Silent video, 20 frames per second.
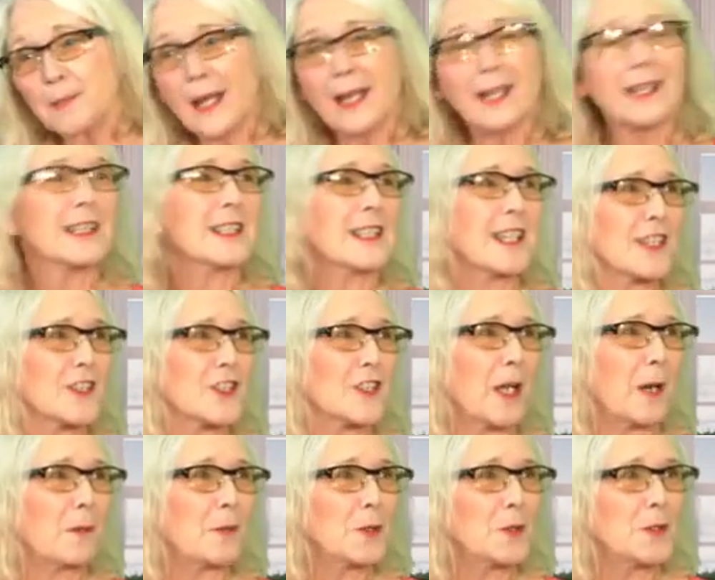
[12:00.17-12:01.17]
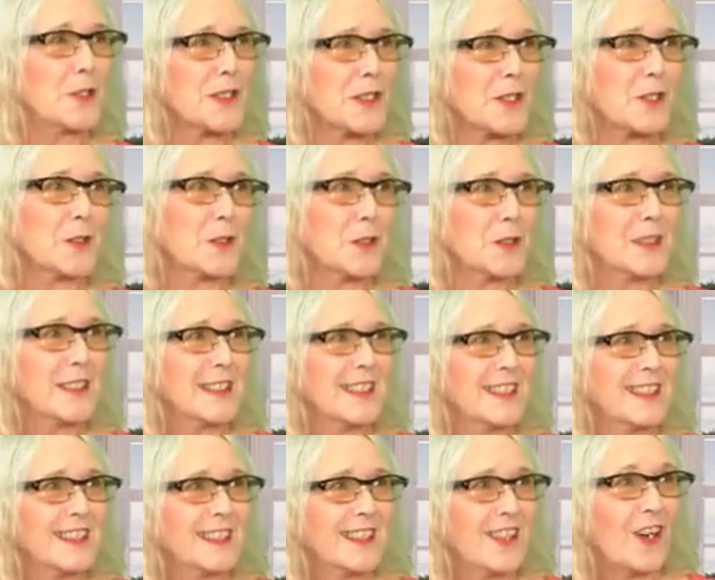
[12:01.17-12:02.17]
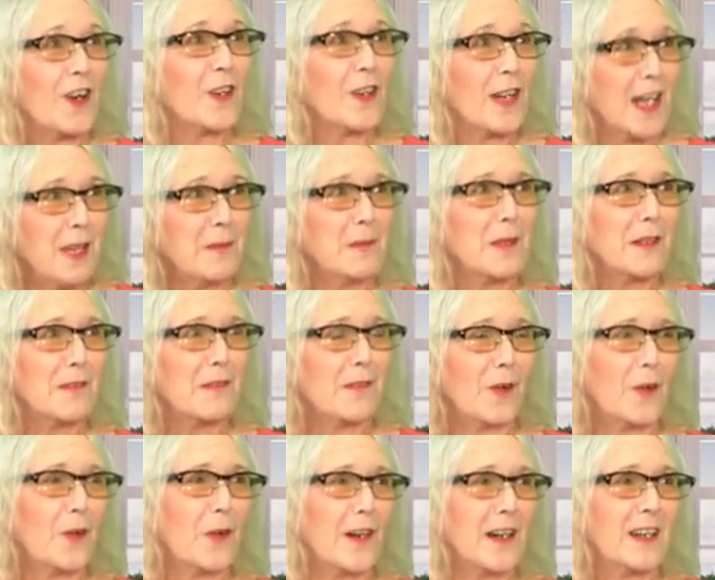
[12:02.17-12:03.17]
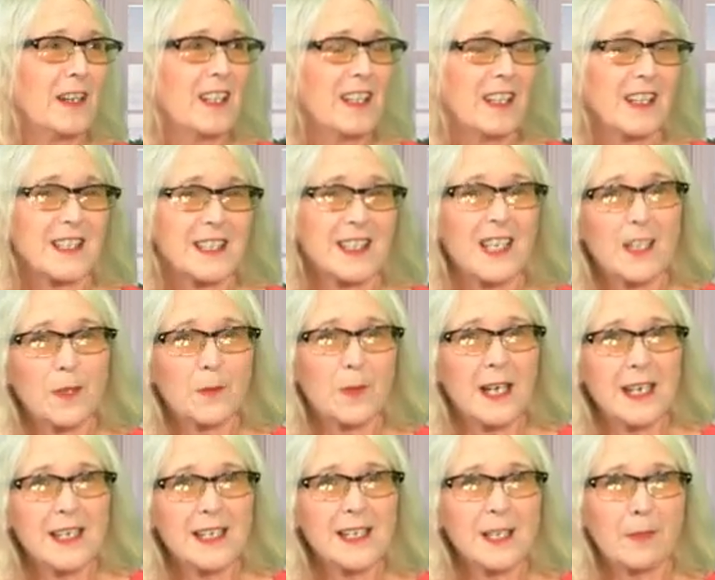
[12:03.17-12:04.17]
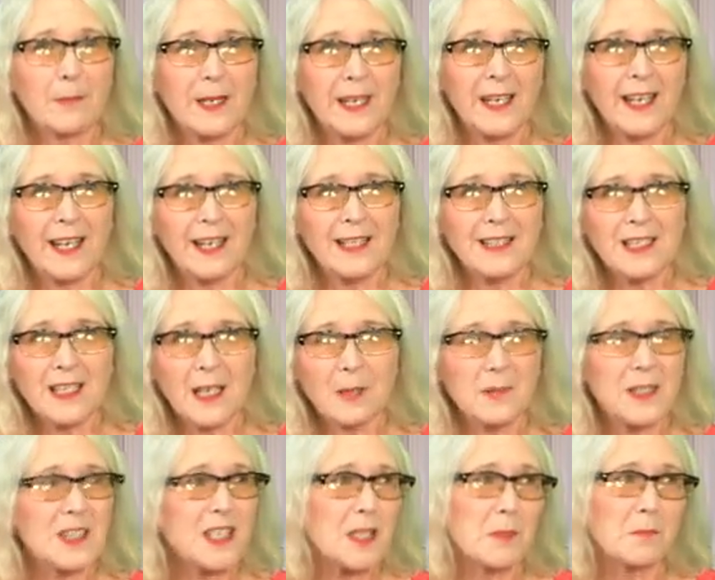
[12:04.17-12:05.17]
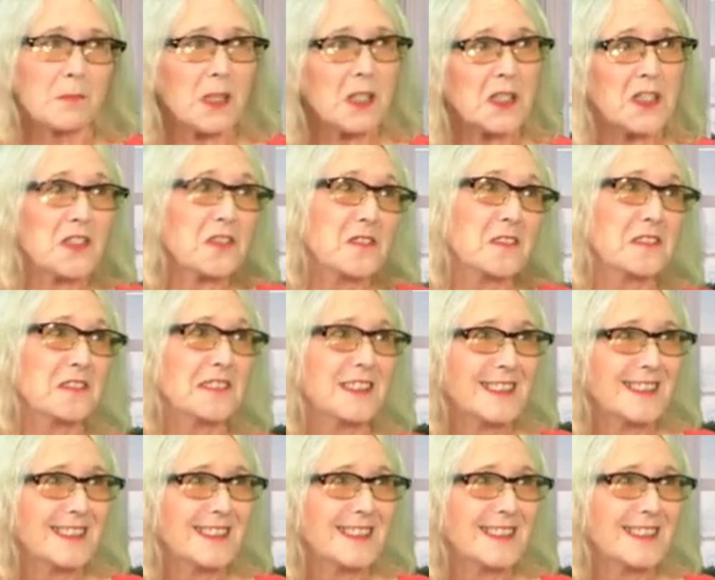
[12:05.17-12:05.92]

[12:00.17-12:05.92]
Bangladesh that I'm going to or aiming for, because otherwise I might end up in Timbuktu.